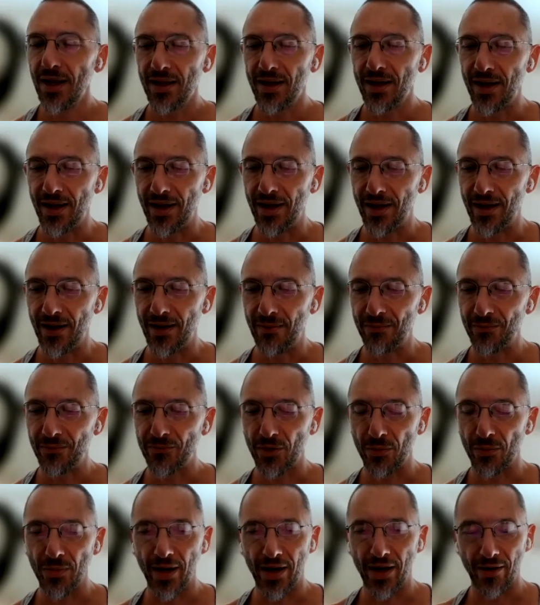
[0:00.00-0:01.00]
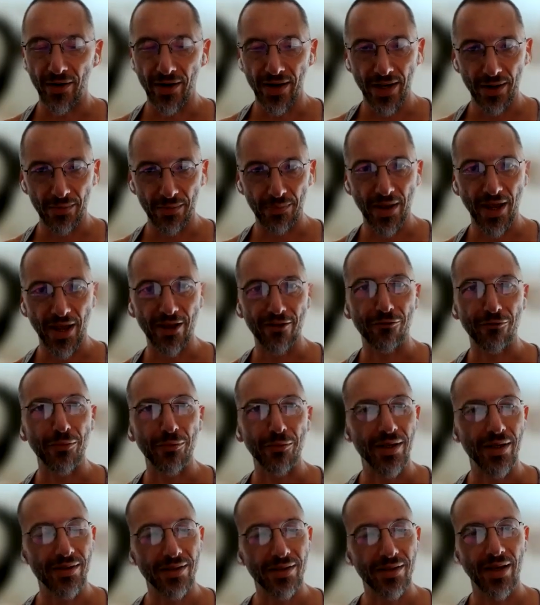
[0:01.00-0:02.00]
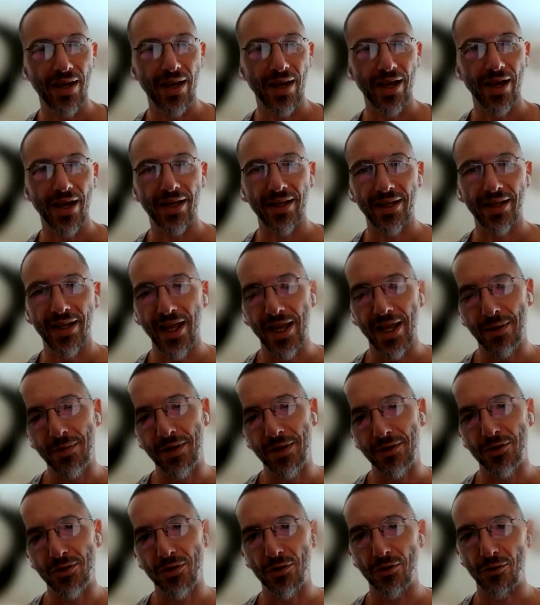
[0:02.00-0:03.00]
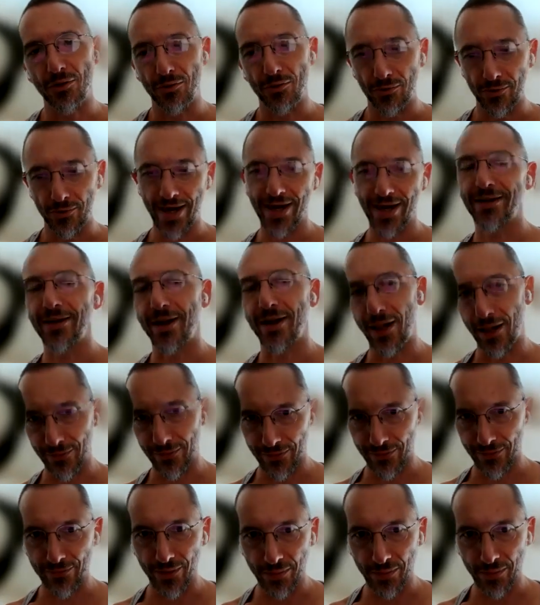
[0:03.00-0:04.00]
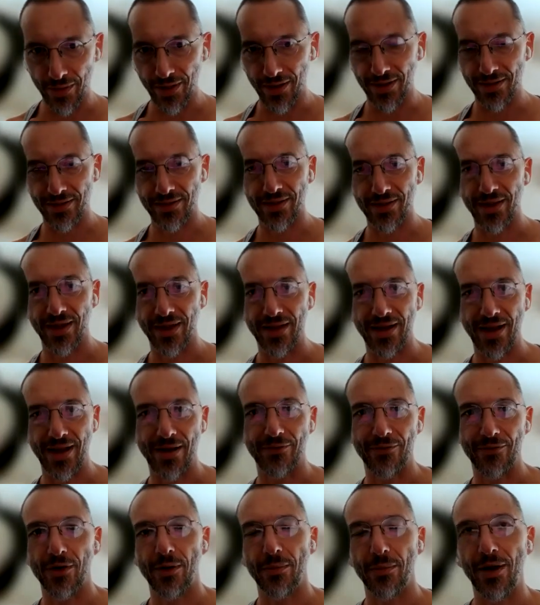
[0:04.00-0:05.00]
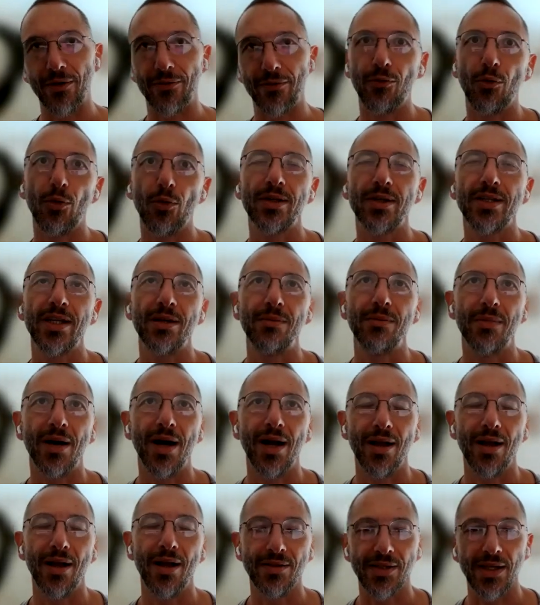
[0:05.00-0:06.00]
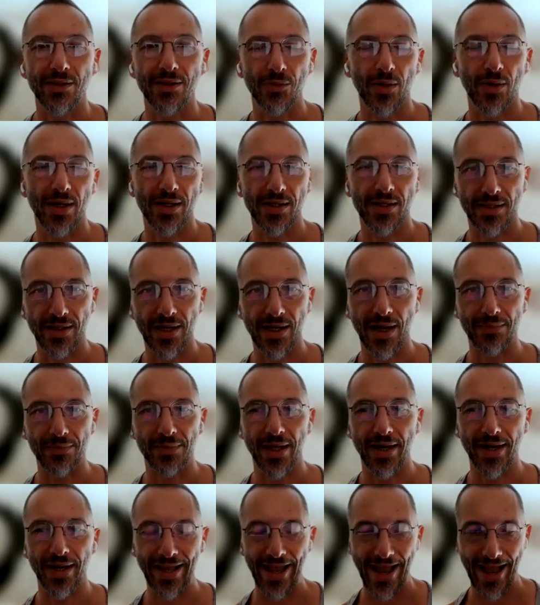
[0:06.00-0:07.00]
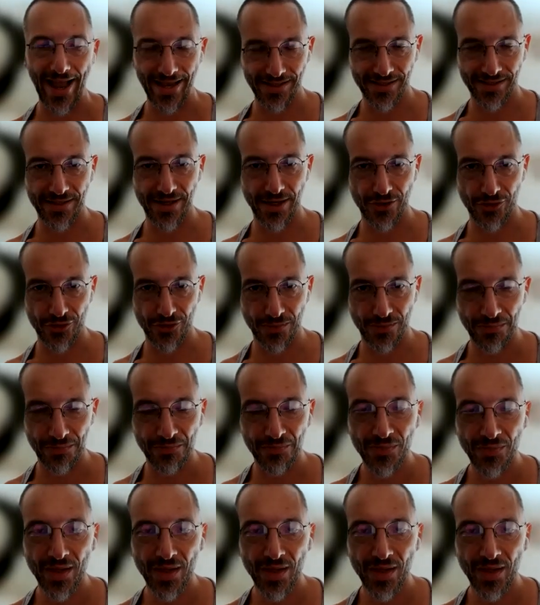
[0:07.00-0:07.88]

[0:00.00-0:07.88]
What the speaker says: From there I hit pavement and came into Randolph, Vermont. And after about 14 miles, that's where I stopped at a gas station.